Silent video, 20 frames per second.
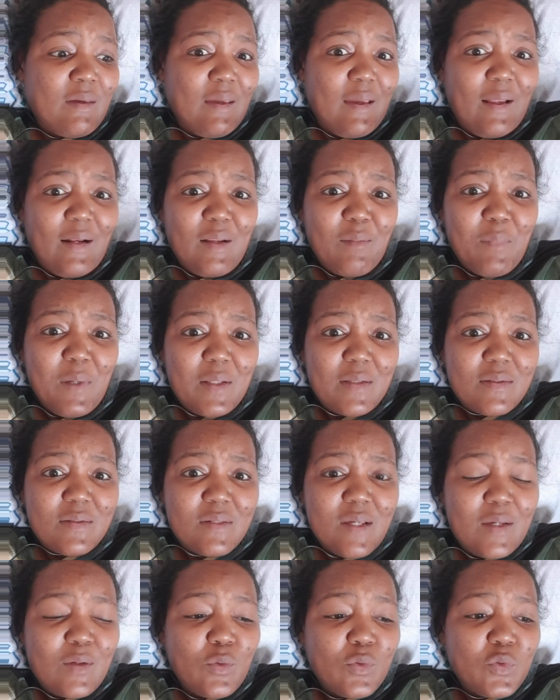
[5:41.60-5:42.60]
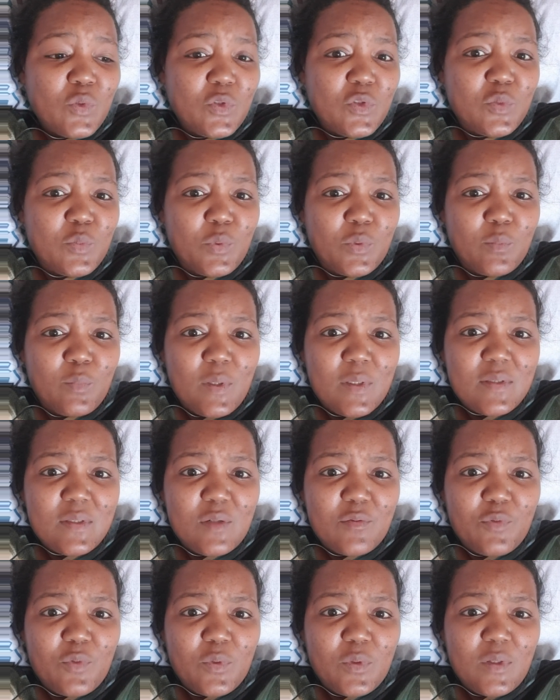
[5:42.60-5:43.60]
elements. I don't want to put
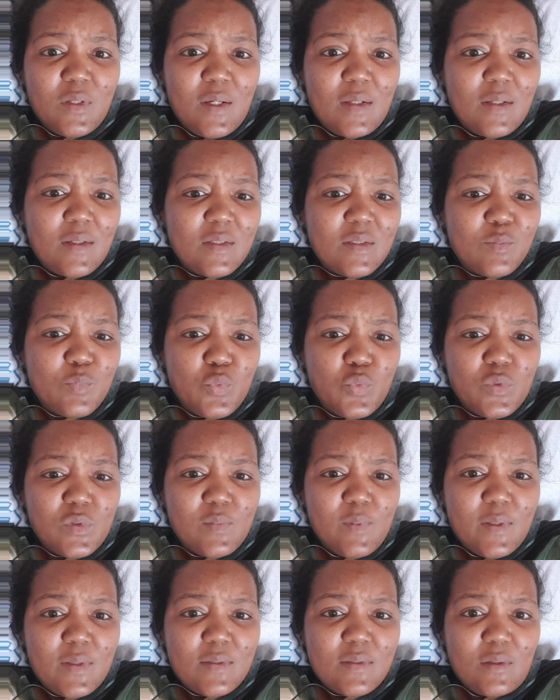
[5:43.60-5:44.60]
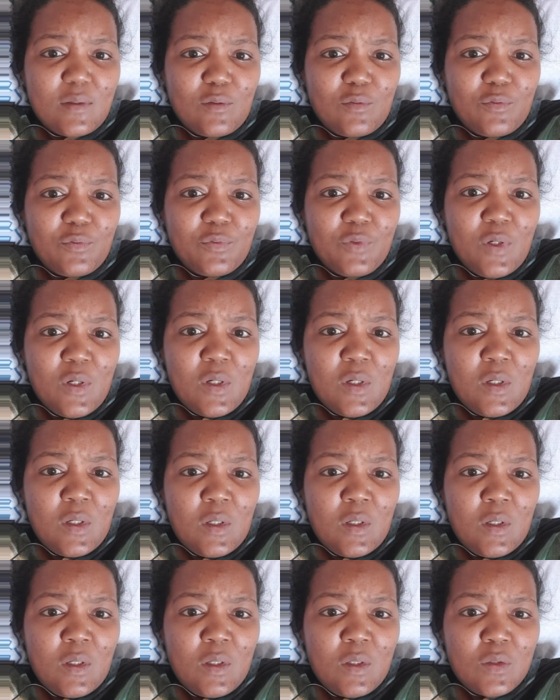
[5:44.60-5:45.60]
myself out there and expose myself
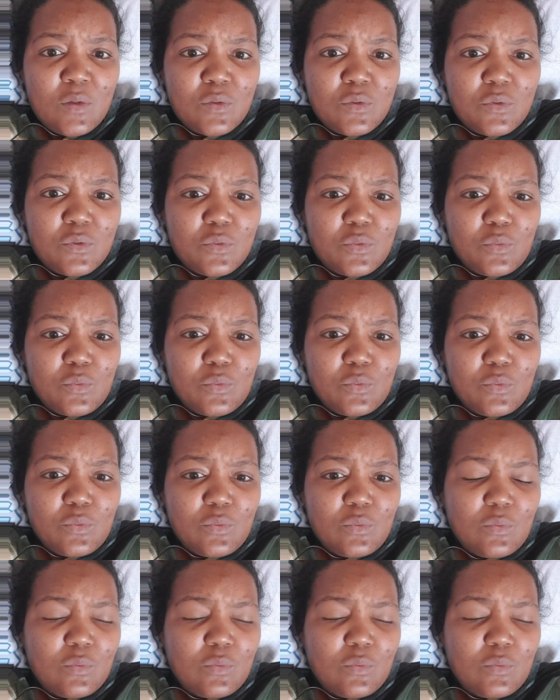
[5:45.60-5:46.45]
to